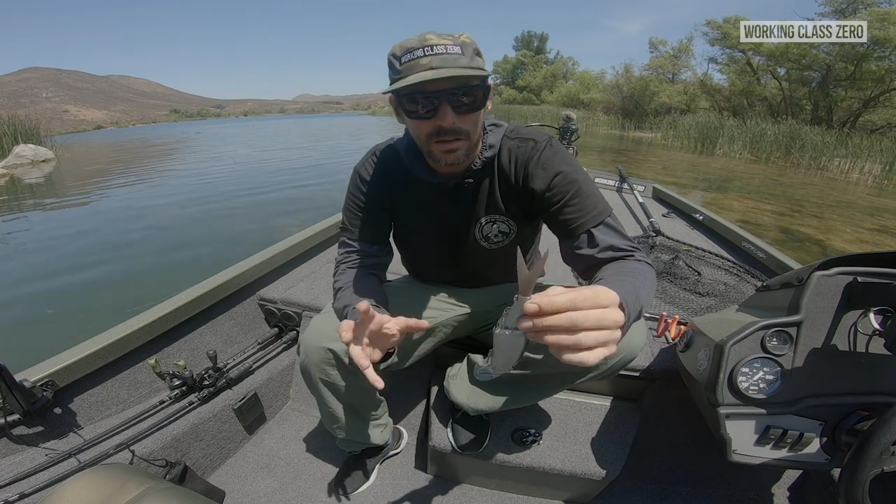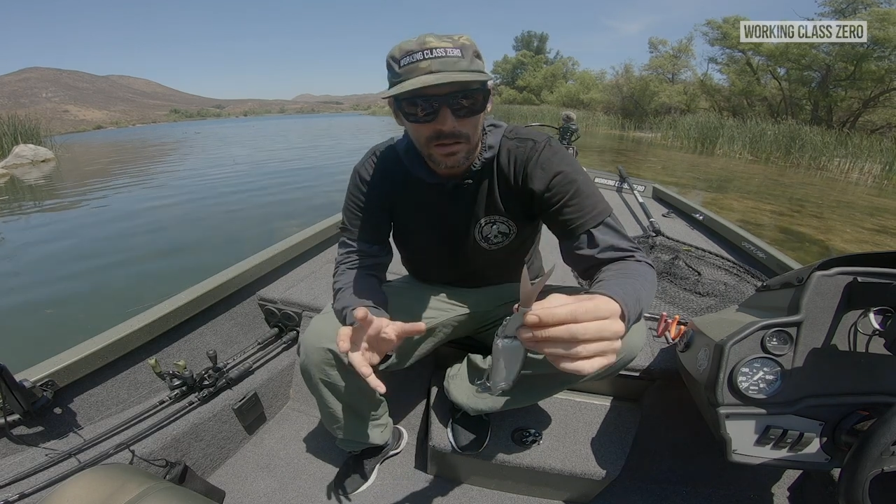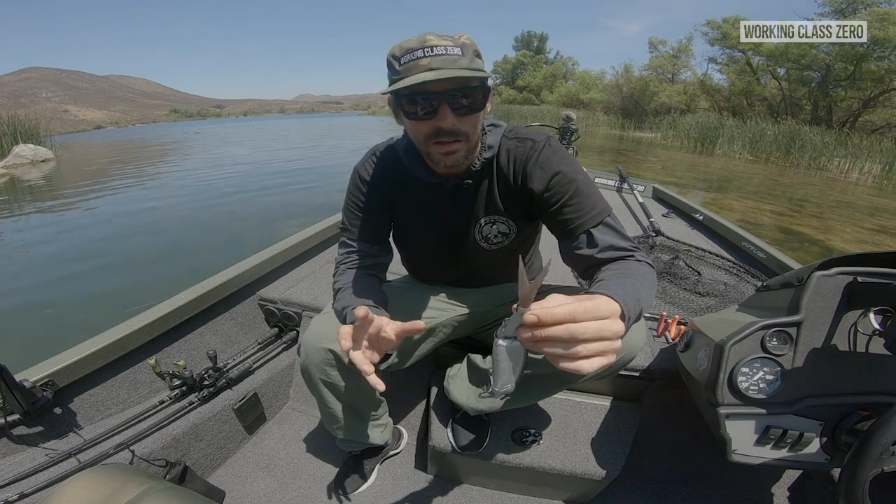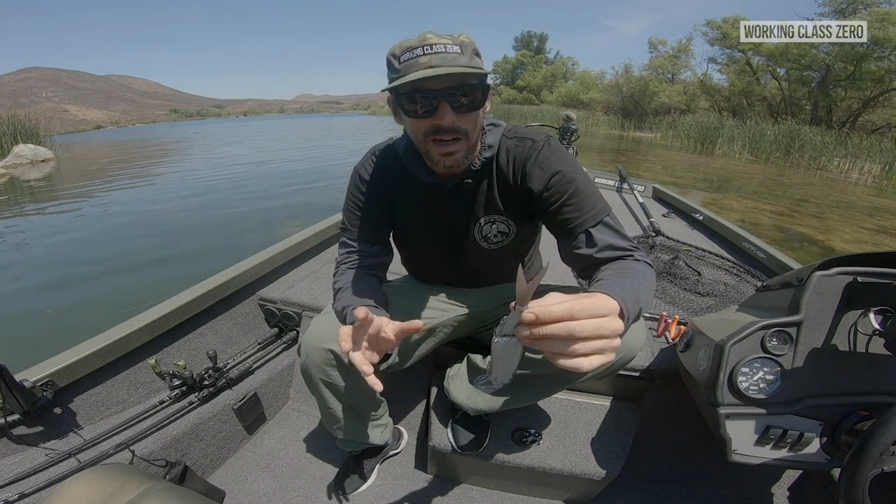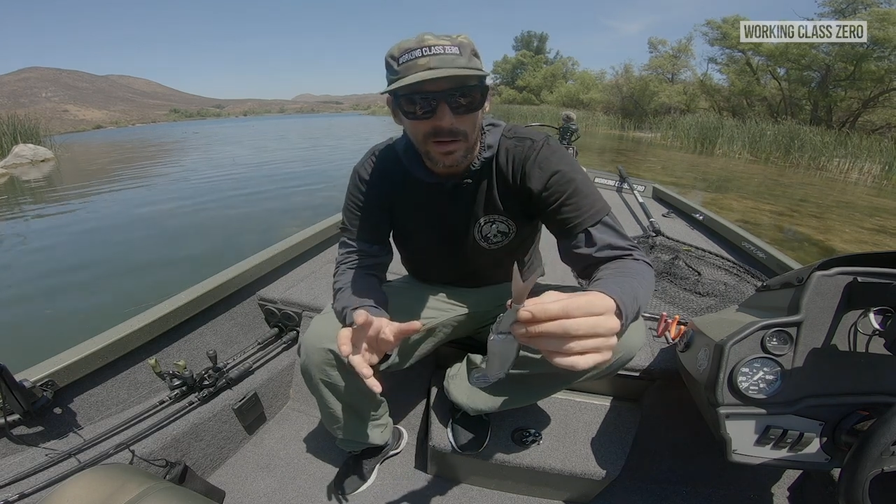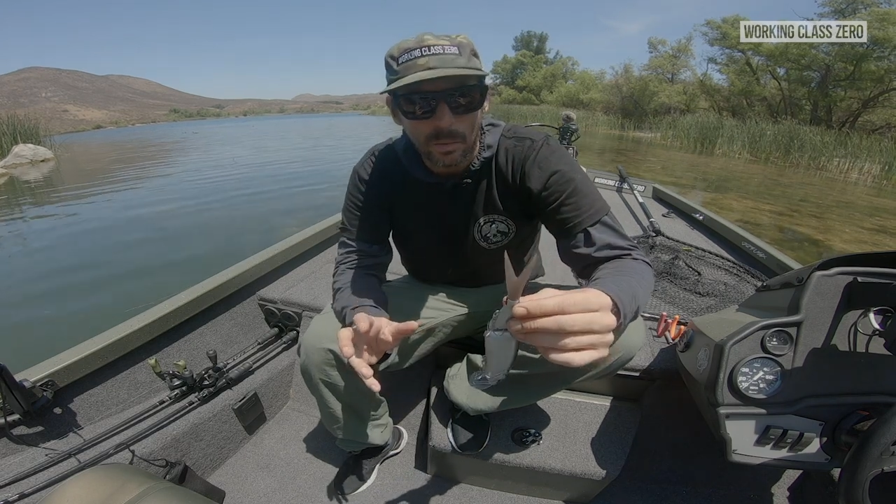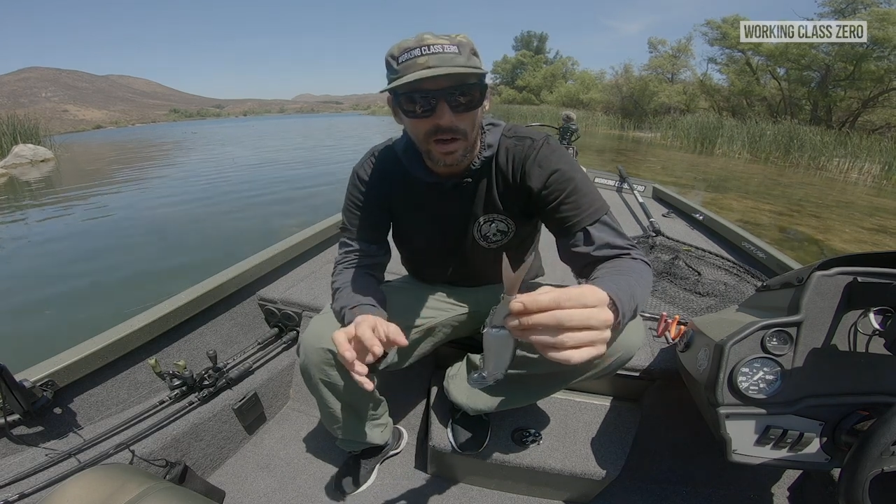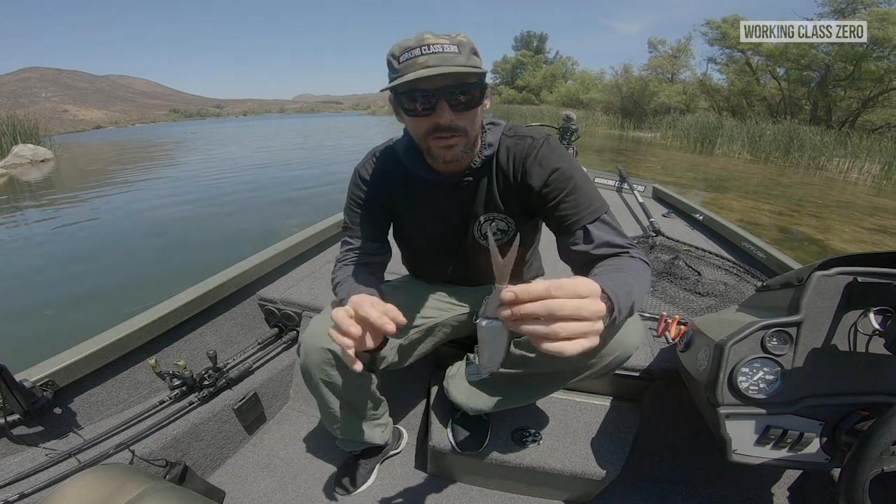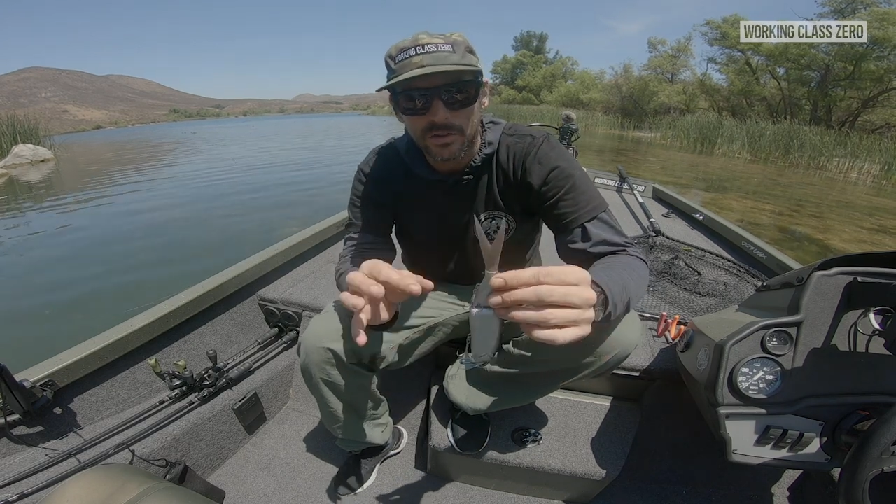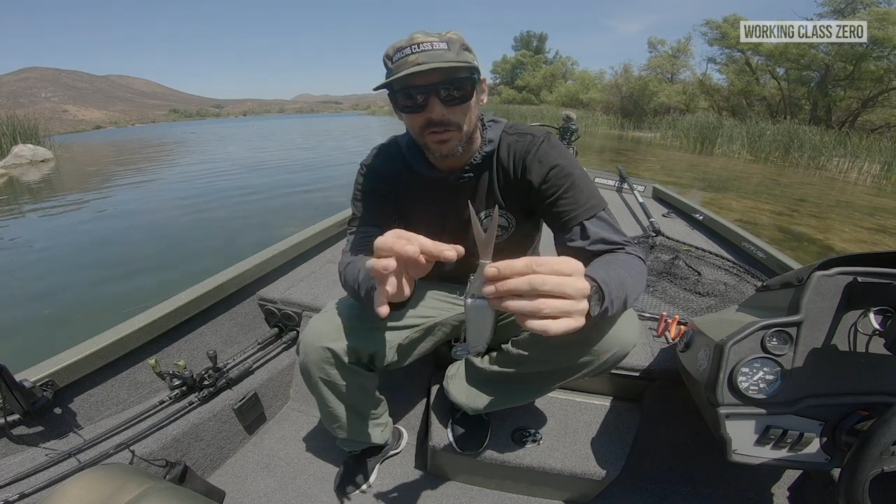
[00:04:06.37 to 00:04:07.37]
you kind of
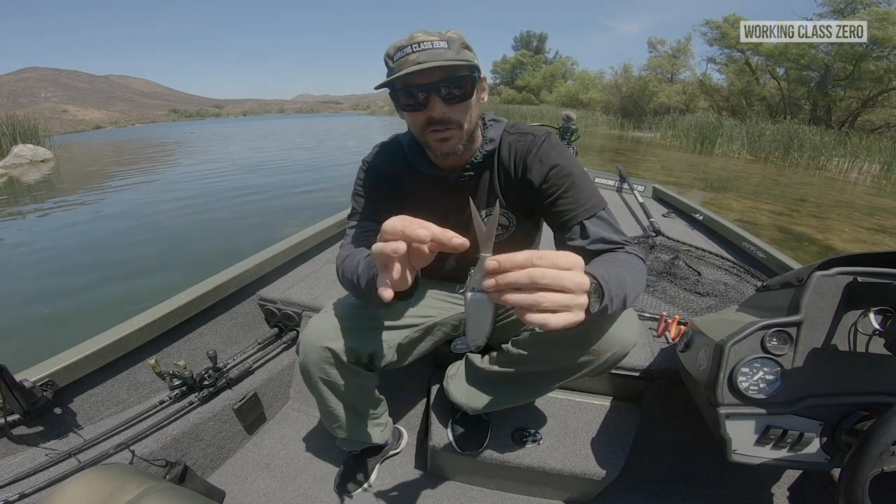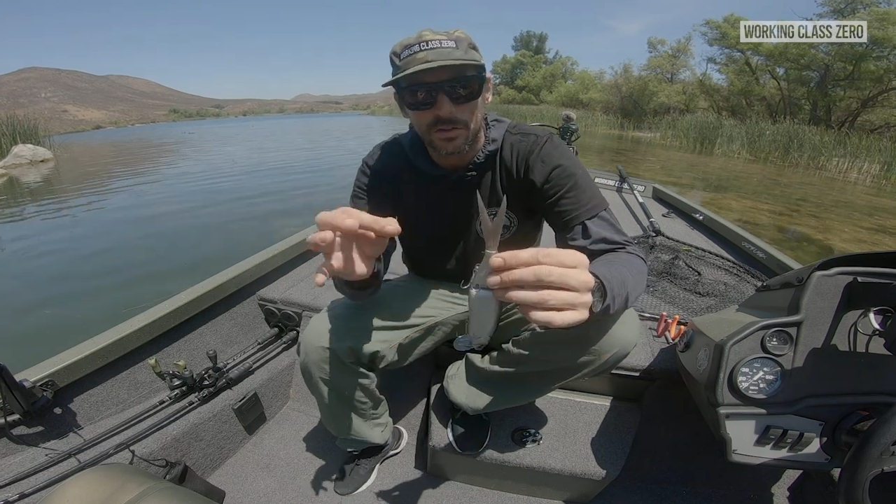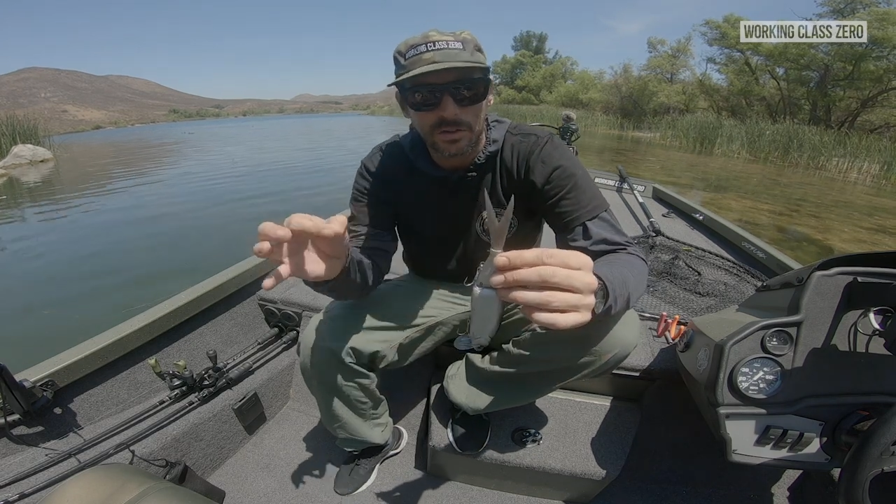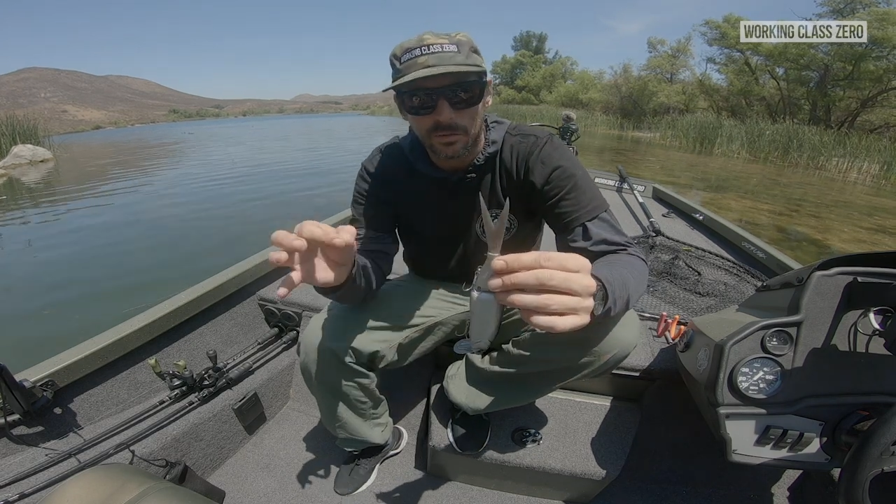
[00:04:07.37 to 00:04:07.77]
want to so you can